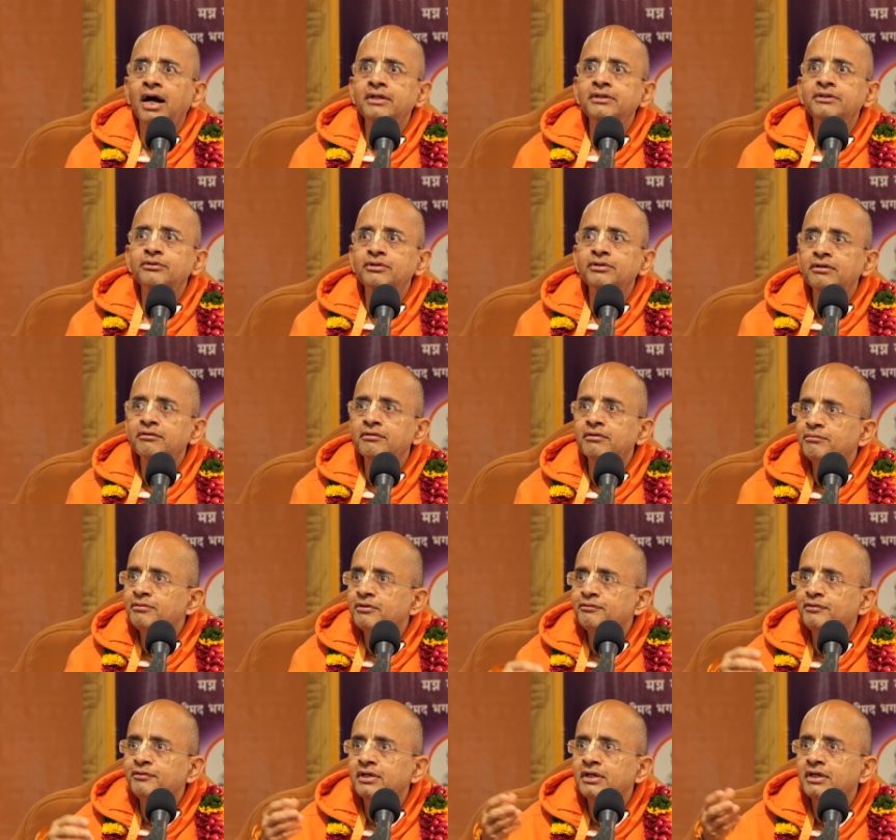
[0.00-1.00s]
I don't even
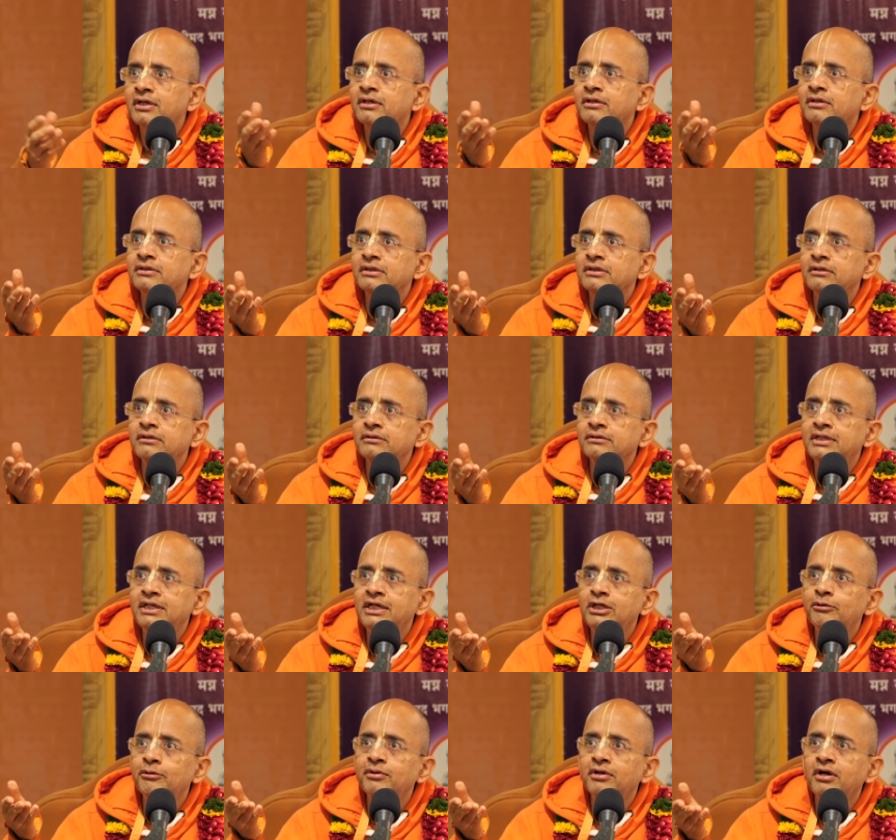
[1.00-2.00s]
prefer
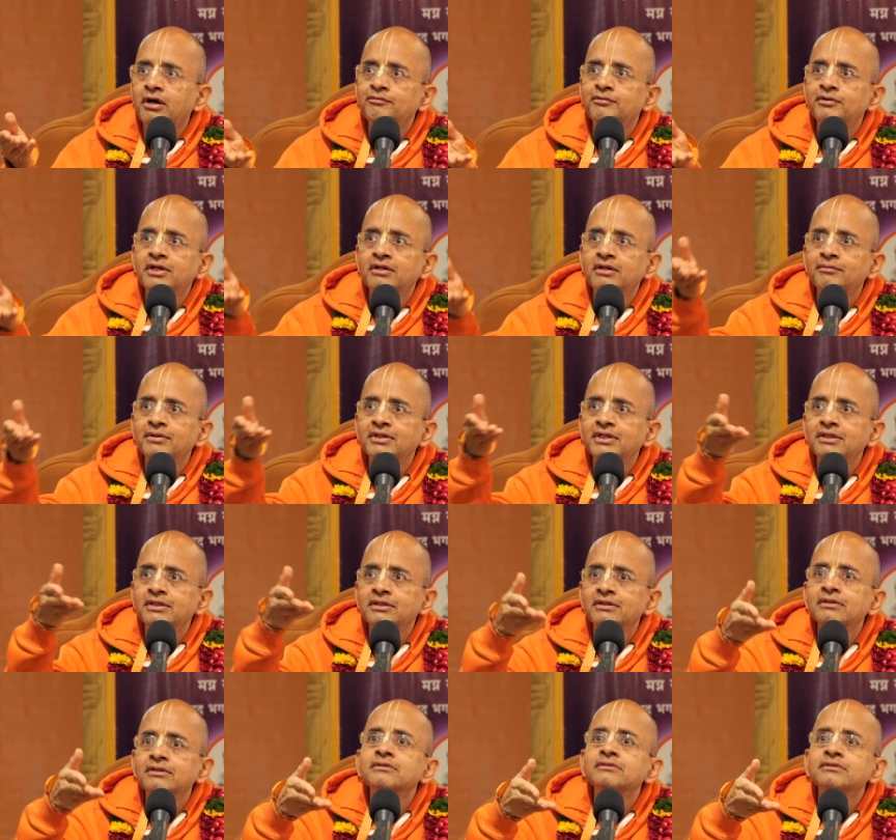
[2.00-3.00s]
ghee to be offered in
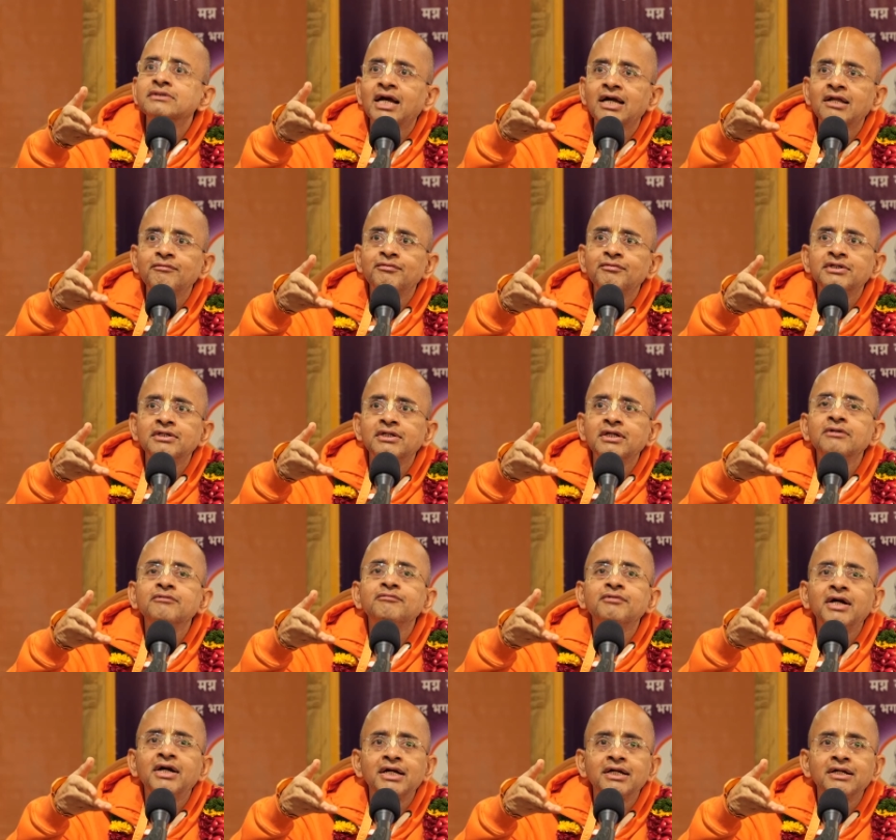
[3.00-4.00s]
my sacrificial
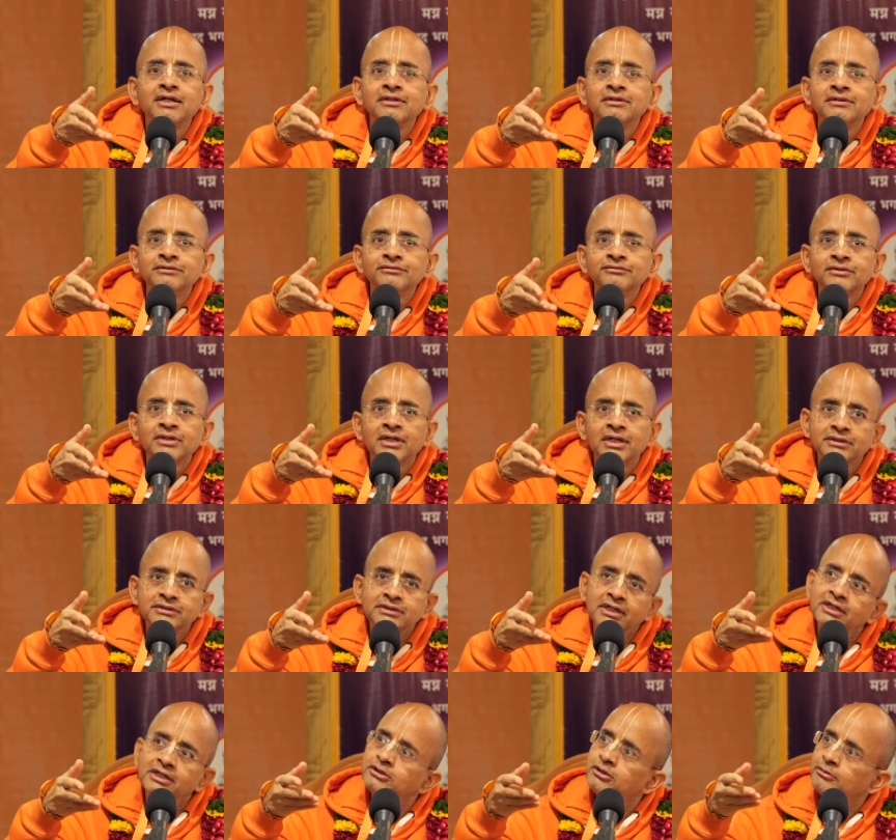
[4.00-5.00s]
fire.
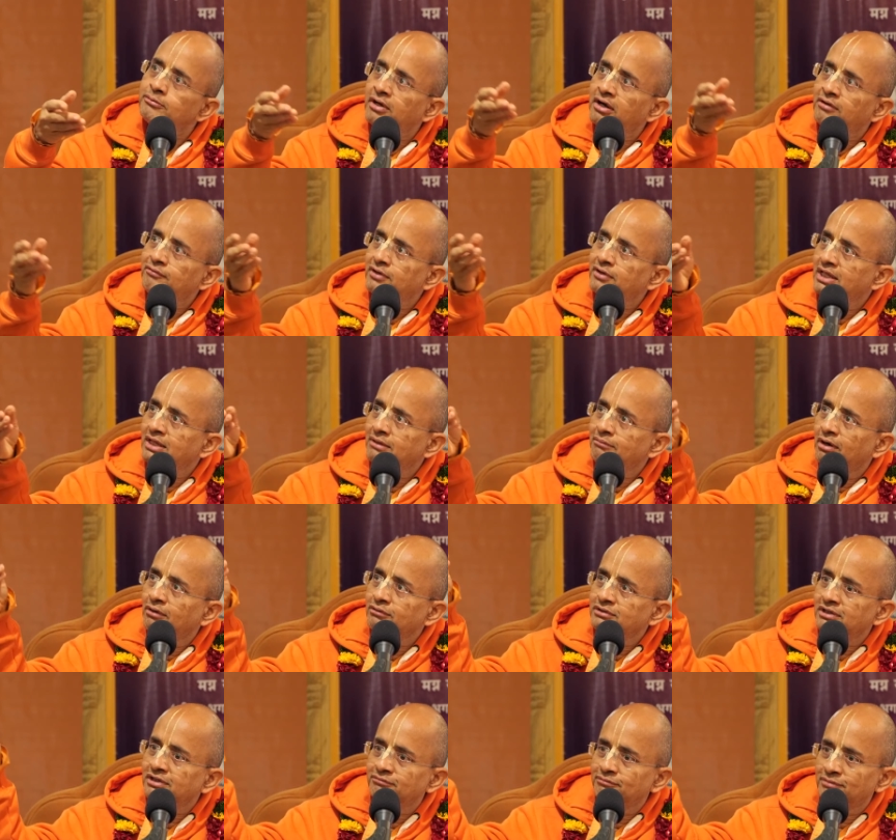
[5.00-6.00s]
Instead, it should be offered in the
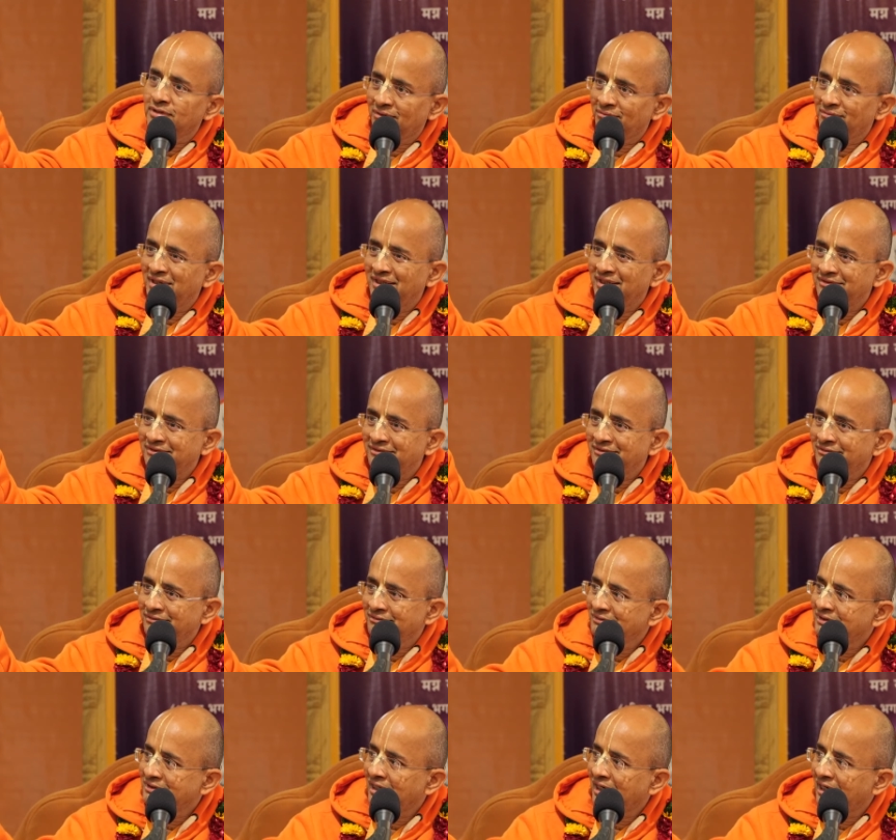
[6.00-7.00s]
mouth of Brahmanas
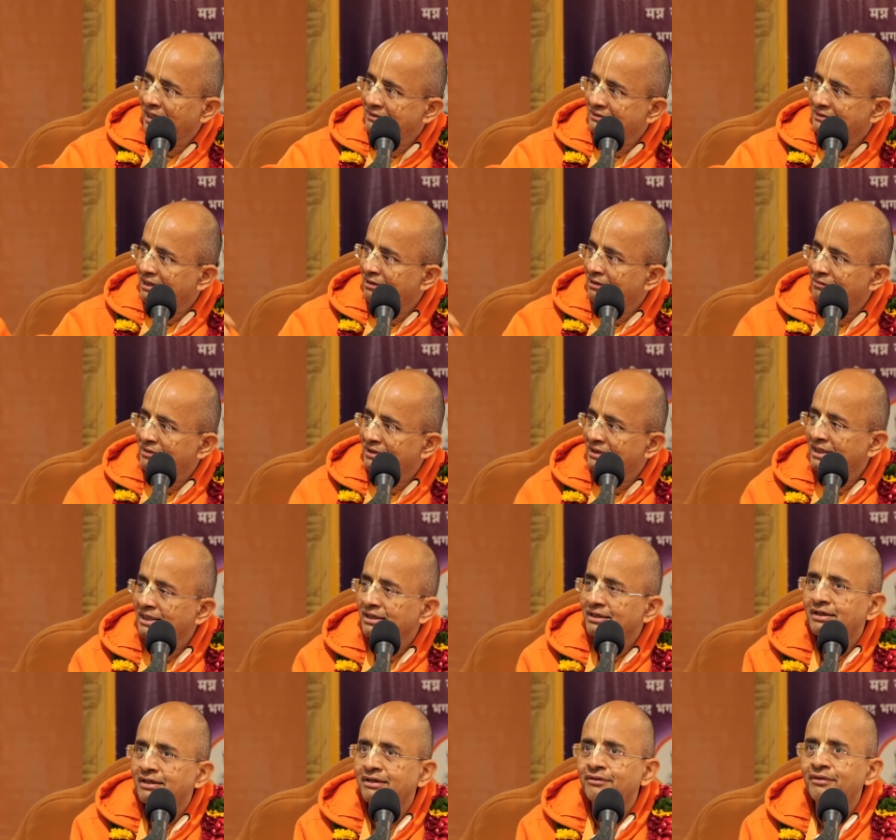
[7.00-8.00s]
with rice and
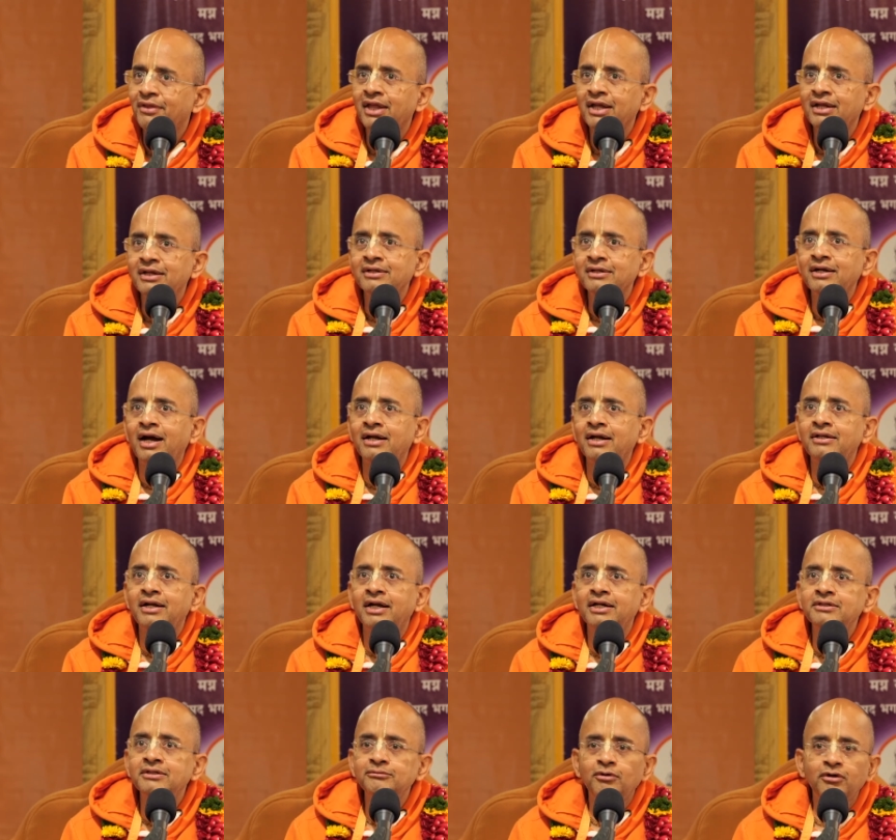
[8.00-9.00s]
everything. And
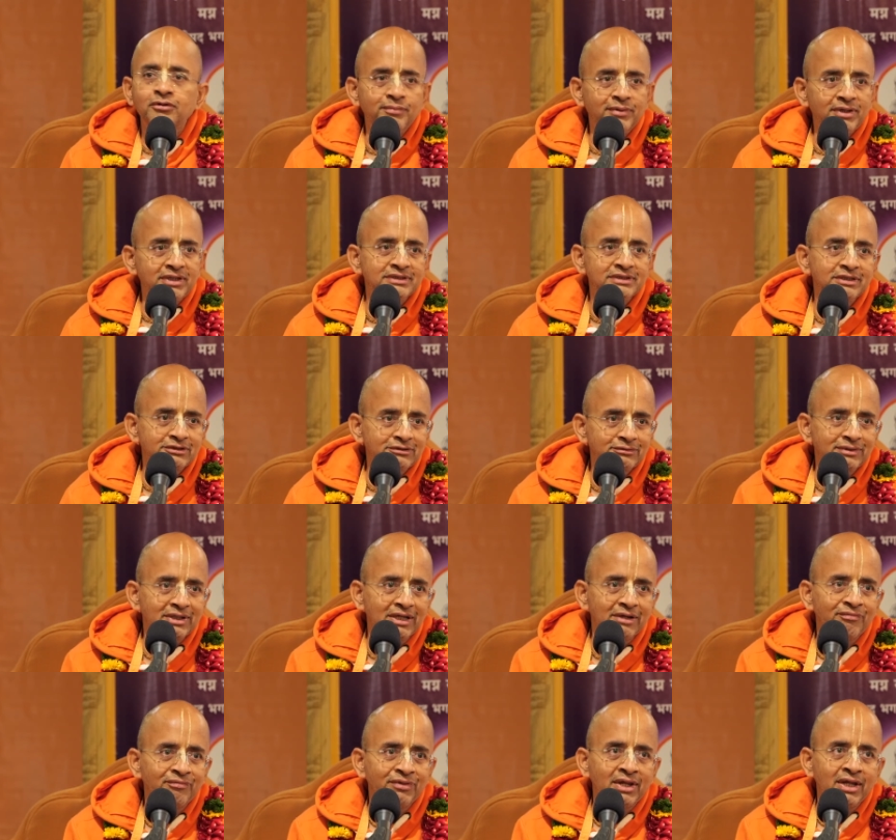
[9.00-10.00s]
that is more pleasing to
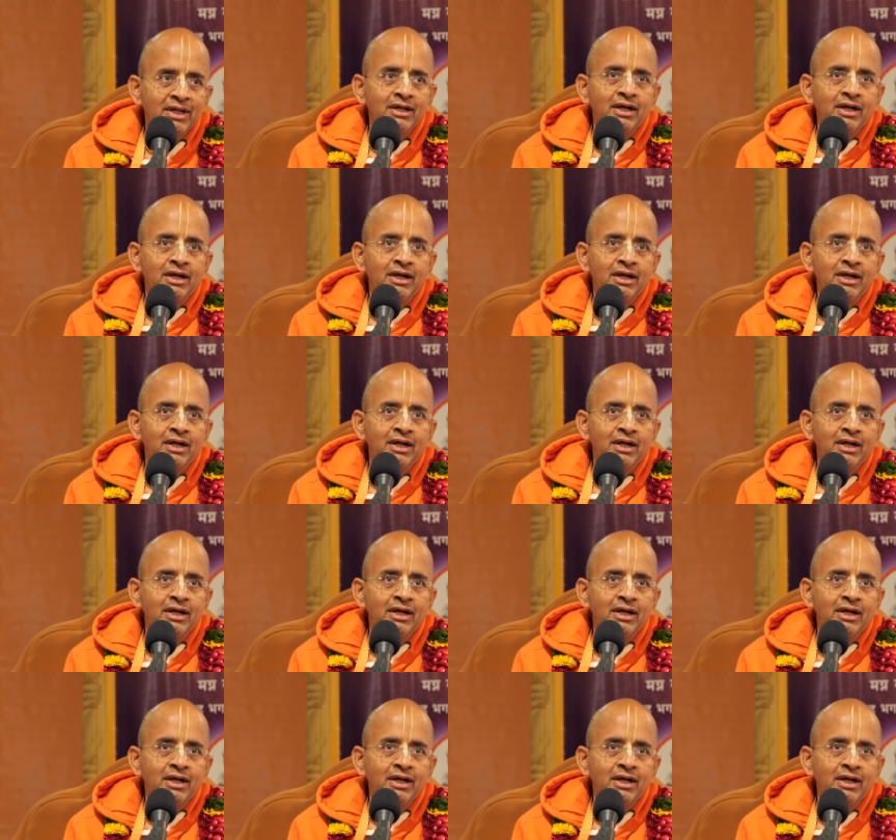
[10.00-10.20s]
me.